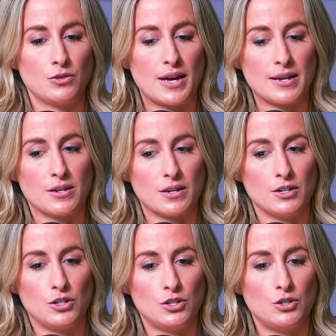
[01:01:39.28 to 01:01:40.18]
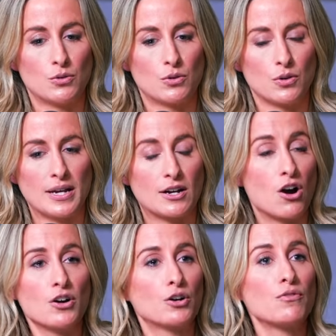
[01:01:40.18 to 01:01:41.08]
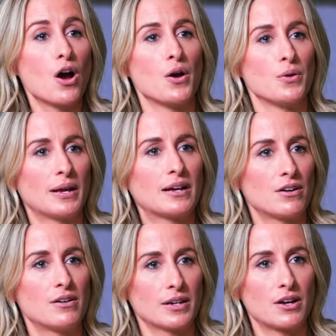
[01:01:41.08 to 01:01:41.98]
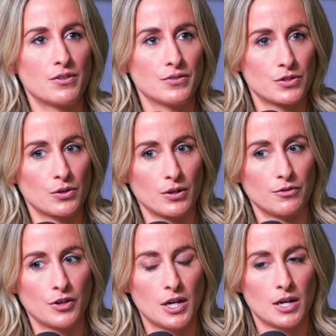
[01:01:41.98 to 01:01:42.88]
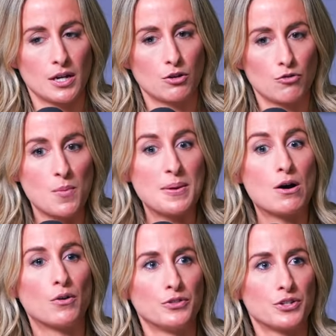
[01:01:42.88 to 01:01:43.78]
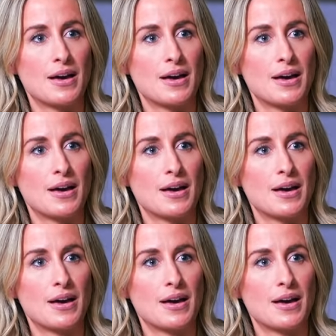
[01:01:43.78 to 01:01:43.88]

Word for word: then your it can't grow. It can't it can't sort of grow beyond